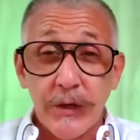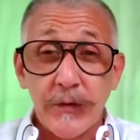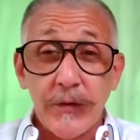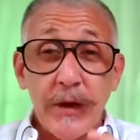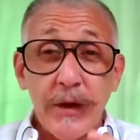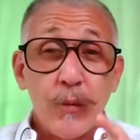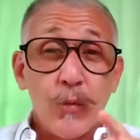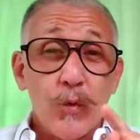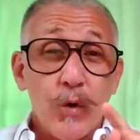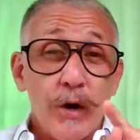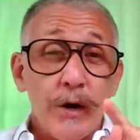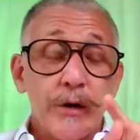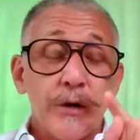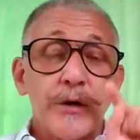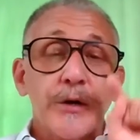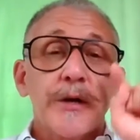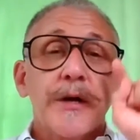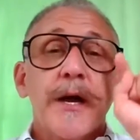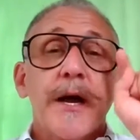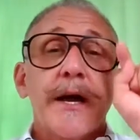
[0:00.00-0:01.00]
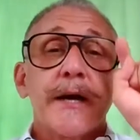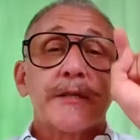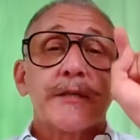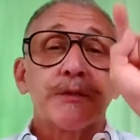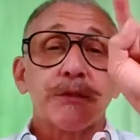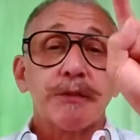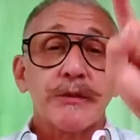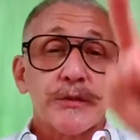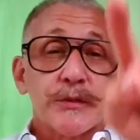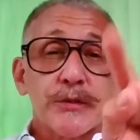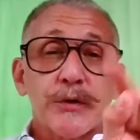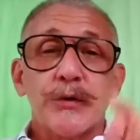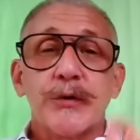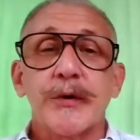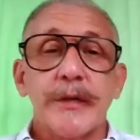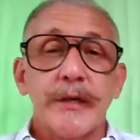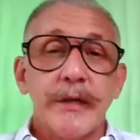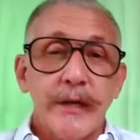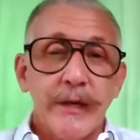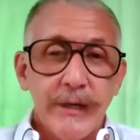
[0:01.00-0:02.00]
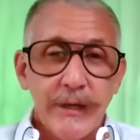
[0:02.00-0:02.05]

and that water actually is going